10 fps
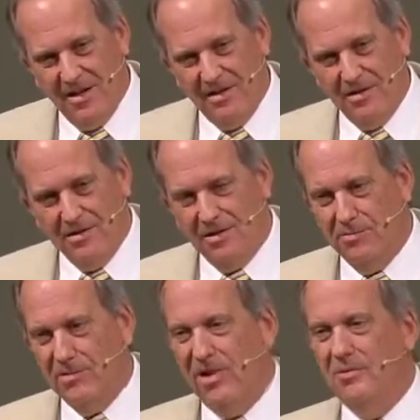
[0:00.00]
And
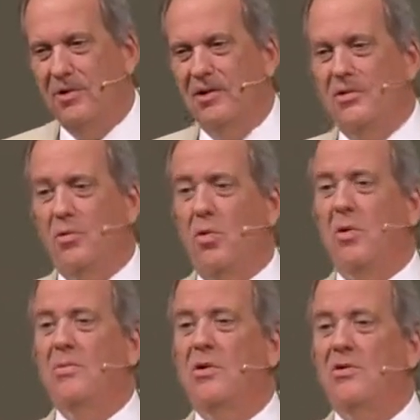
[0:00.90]
sometime later, war
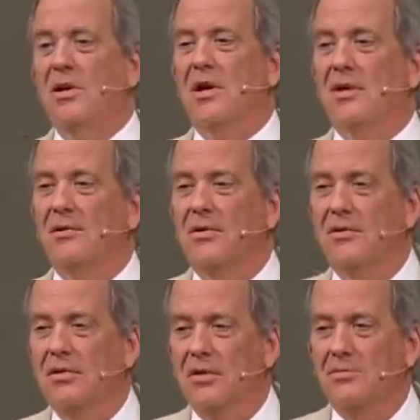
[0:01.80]
broke out, and all
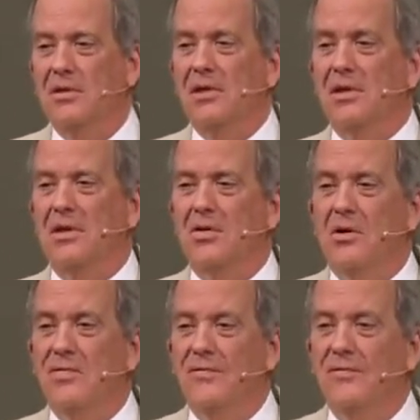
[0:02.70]
the young men had to go
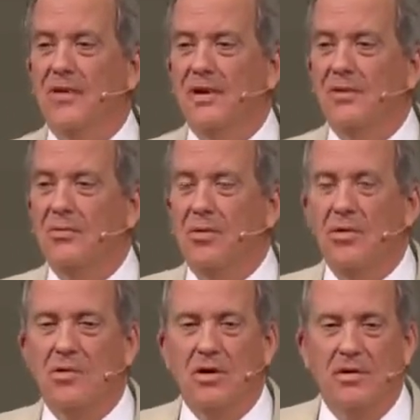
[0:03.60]
off and fight in the
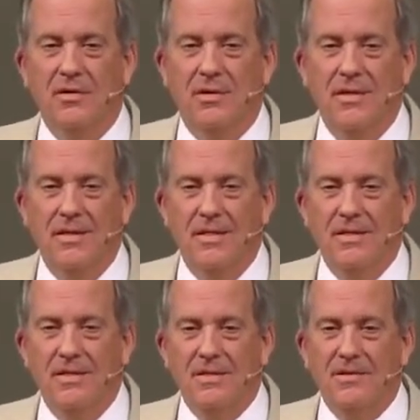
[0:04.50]
war.
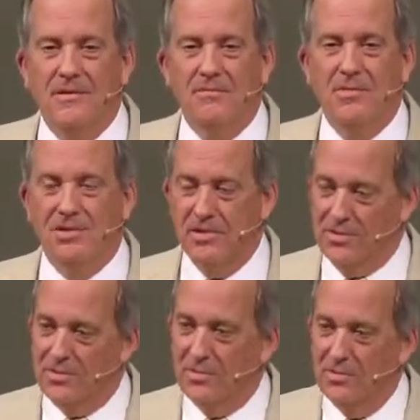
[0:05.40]
But this
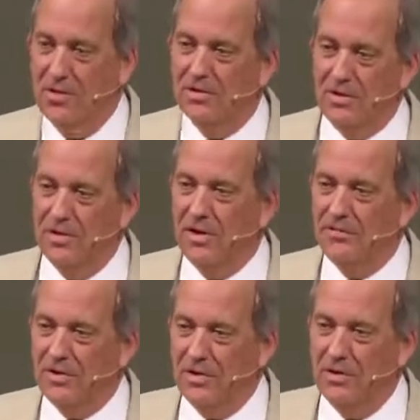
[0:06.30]
young man didn't have
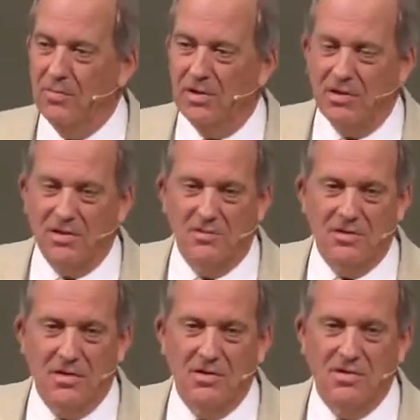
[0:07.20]
to go because of
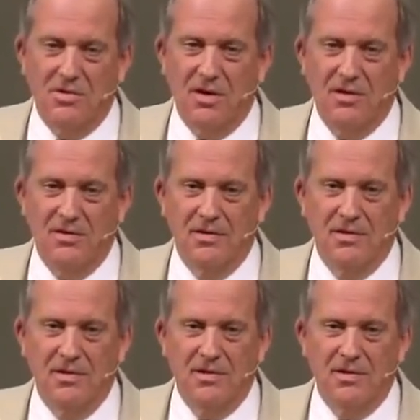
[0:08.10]
his injury.
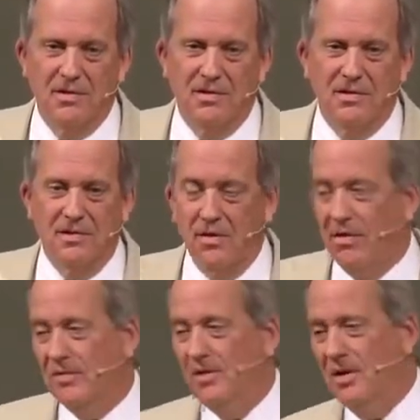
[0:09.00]
And all
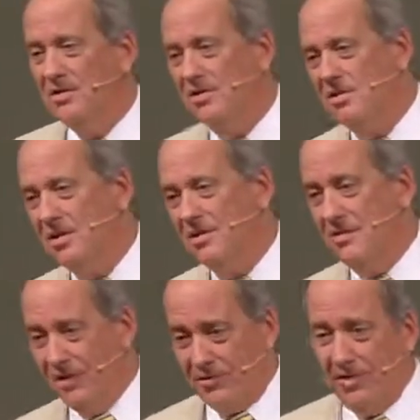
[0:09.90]
the villagers said,
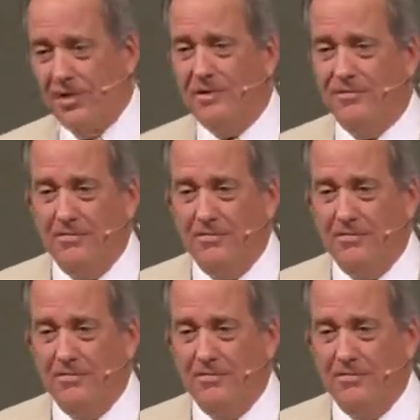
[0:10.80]
that's good.